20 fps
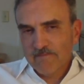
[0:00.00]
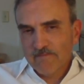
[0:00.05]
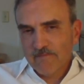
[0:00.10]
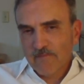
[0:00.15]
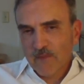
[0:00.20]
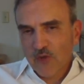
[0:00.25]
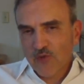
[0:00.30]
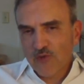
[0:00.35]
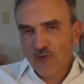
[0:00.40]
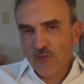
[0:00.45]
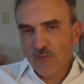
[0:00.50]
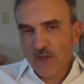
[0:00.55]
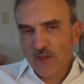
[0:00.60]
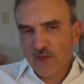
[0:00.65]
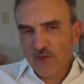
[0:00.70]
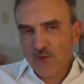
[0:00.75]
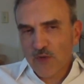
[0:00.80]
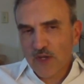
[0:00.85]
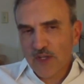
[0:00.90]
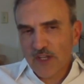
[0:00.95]
shouldn't be
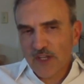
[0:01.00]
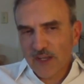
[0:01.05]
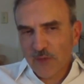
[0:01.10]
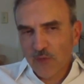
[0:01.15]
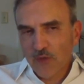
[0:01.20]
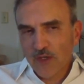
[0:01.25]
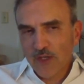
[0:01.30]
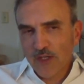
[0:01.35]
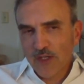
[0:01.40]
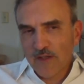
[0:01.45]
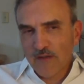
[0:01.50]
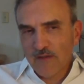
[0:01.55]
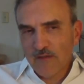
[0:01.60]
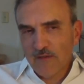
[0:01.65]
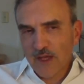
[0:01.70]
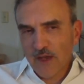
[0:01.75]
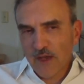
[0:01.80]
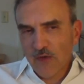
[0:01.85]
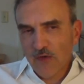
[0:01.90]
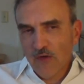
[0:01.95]
threatening
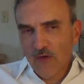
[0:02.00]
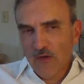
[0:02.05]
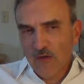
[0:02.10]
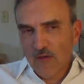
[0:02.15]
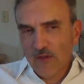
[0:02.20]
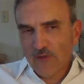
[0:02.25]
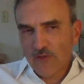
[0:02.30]
really at all.